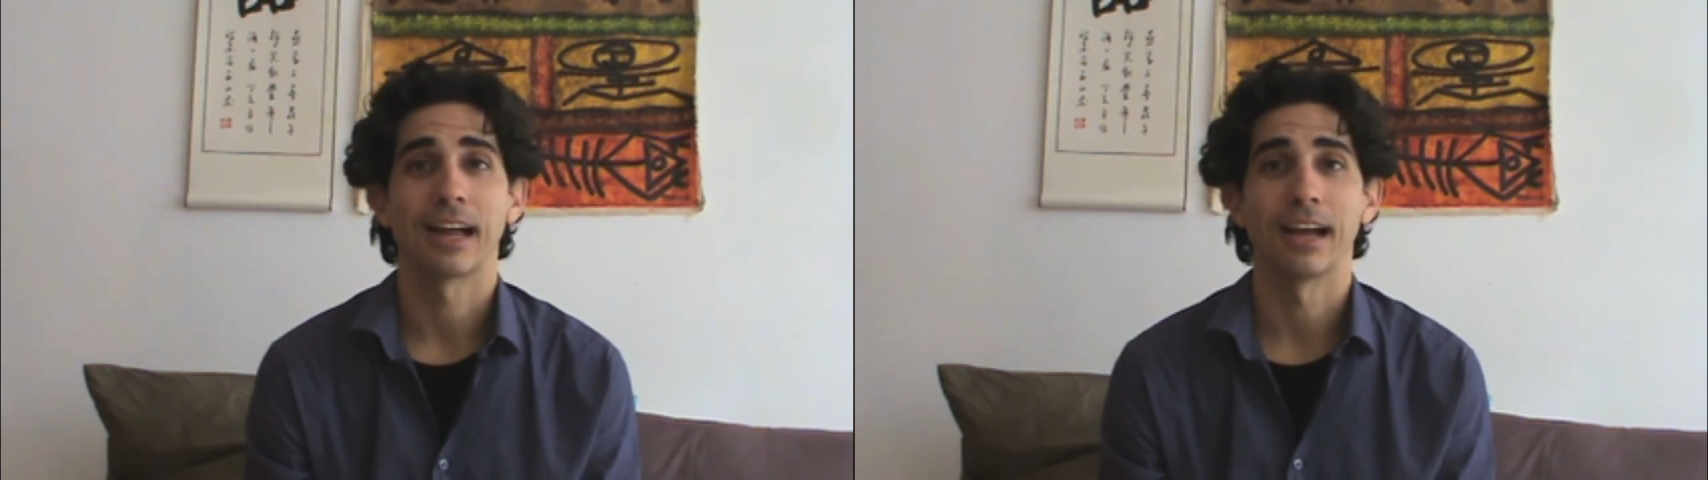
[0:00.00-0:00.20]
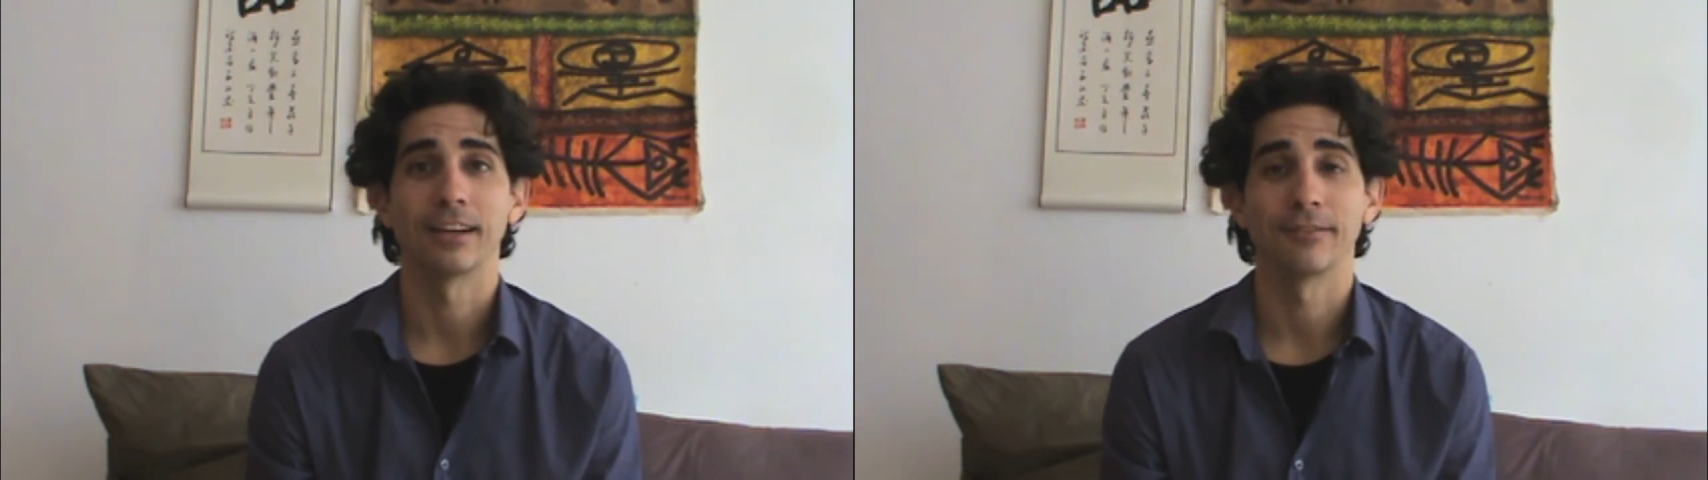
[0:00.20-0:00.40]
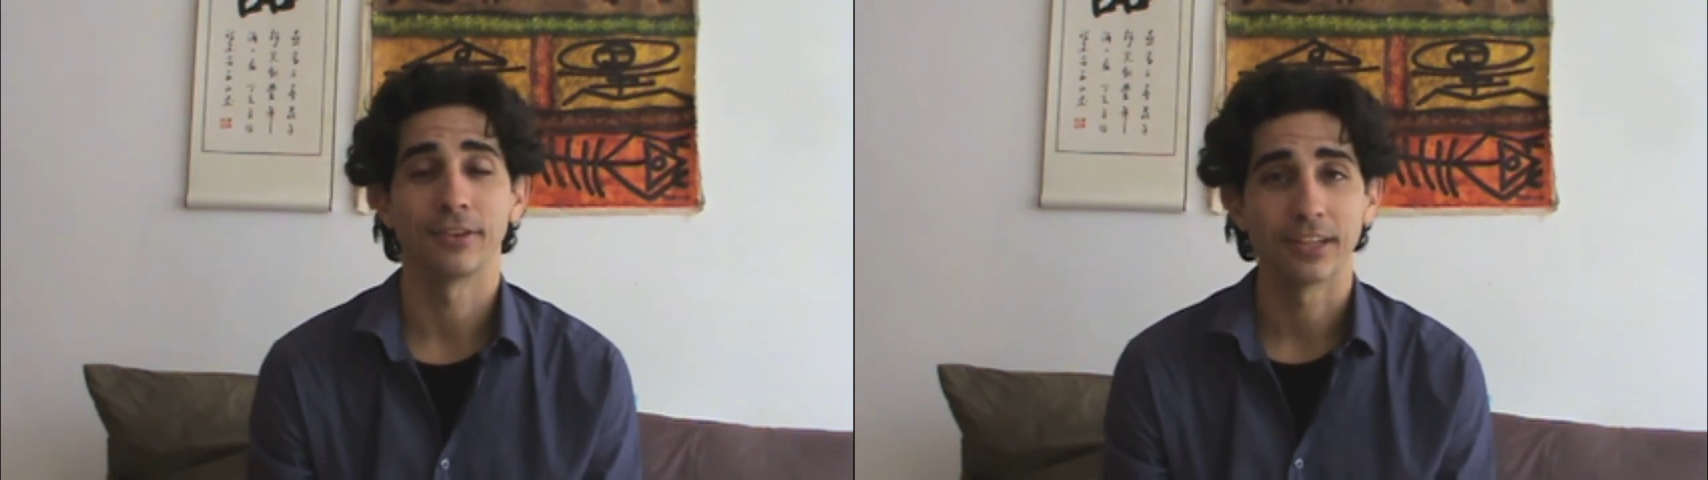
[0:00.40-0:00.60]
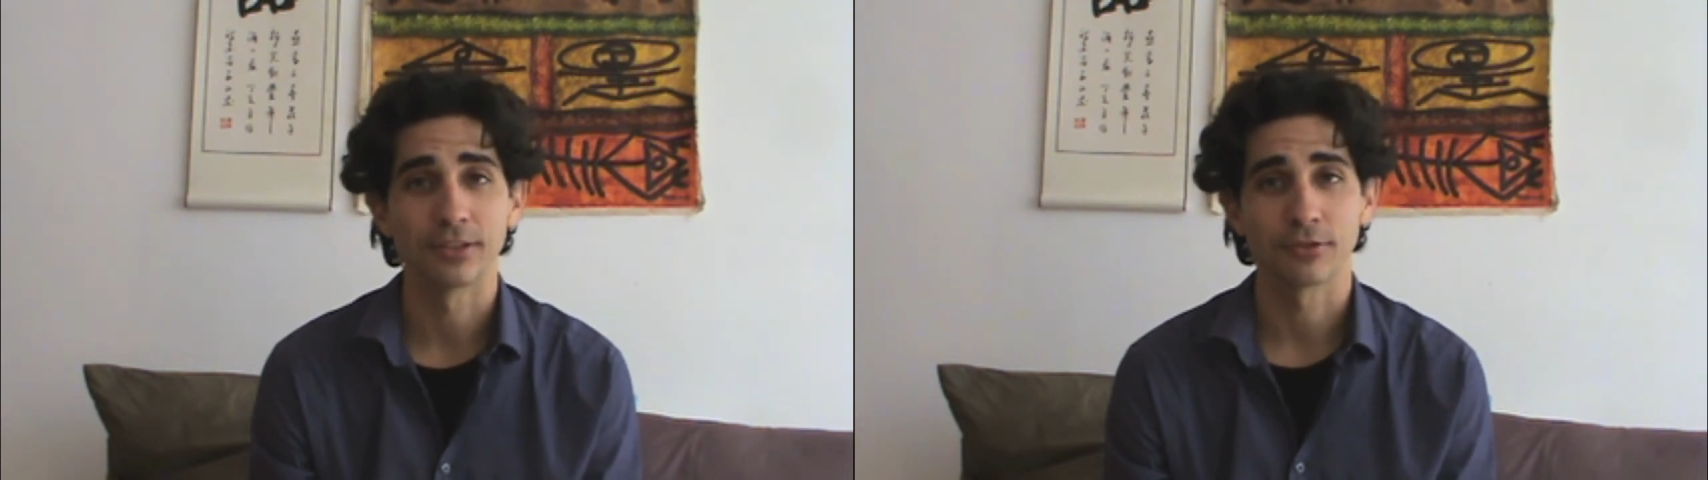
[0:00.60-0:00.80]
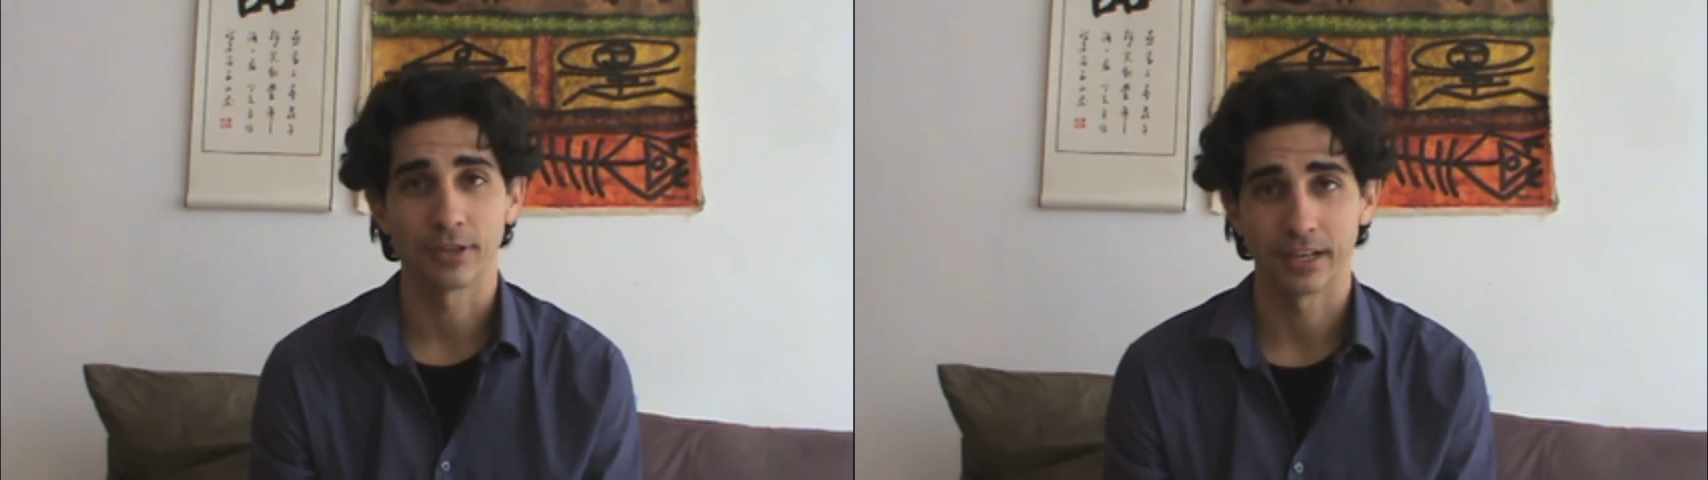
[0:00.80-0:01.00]
kind of
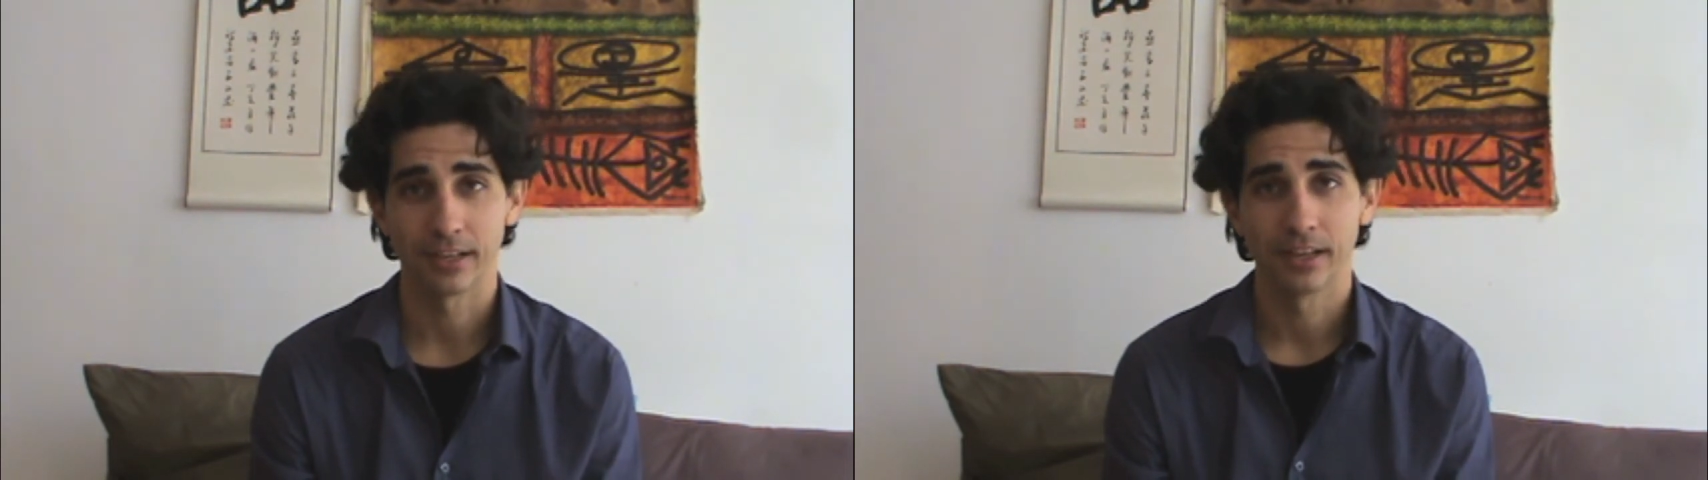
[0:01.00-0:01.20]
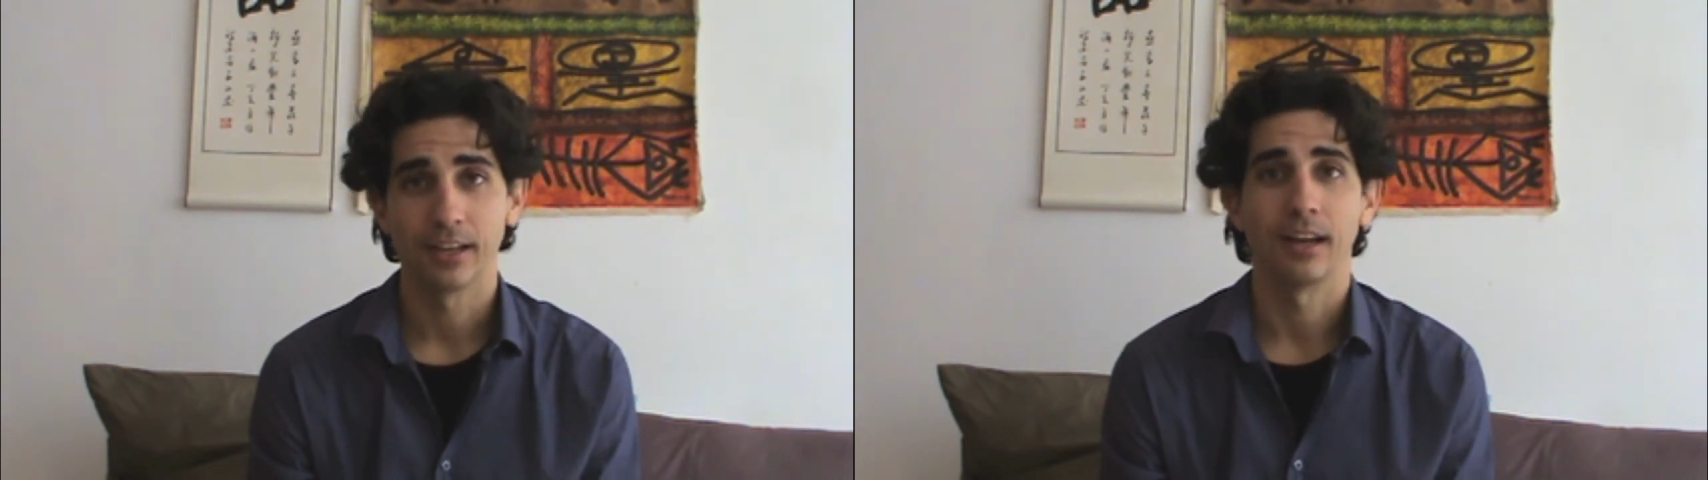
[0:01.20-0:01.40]
history